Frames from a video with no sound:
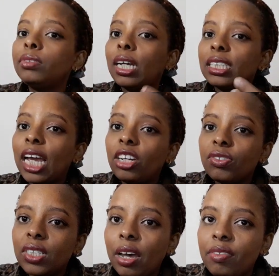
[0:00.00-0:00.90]
that kind
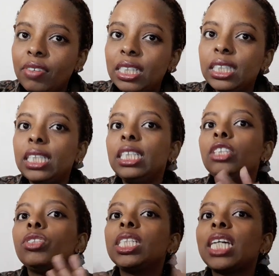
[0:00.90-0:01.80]
of stuff. And then
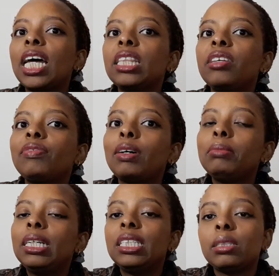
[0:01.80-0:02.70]
in return, the
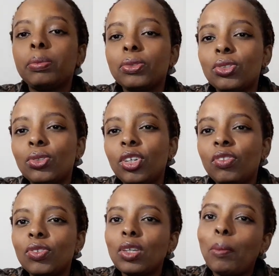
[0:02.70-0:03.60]
family is supposed to
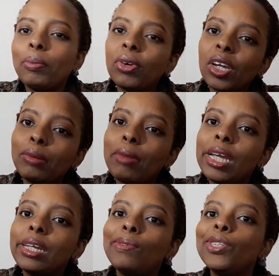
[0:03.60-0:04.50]
give you some pocket
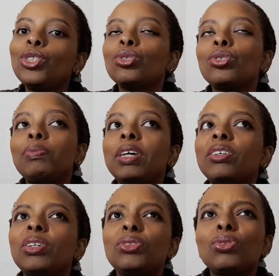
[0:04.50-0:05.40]
money, which used to be
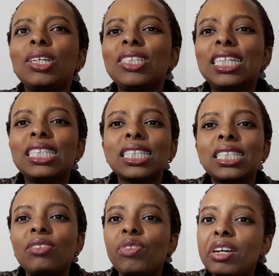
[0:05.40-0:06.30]
around
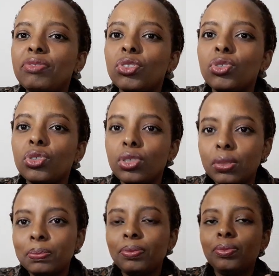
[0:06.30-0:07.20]
265
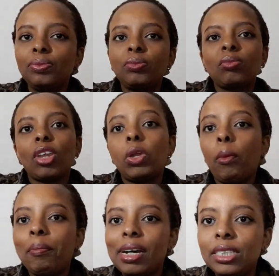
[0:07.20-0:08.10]
euros,
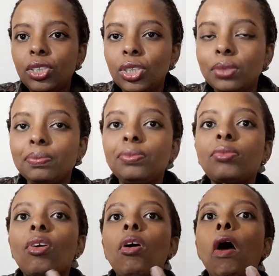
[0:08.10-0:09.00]
not much.
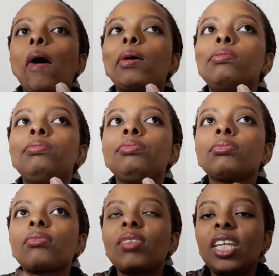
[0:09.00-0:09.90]

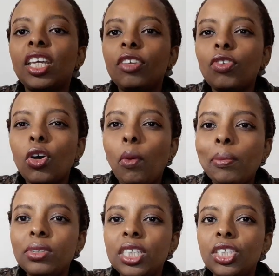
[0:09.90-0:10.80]
They give you
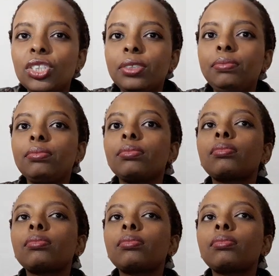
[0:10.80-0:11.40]
accommodation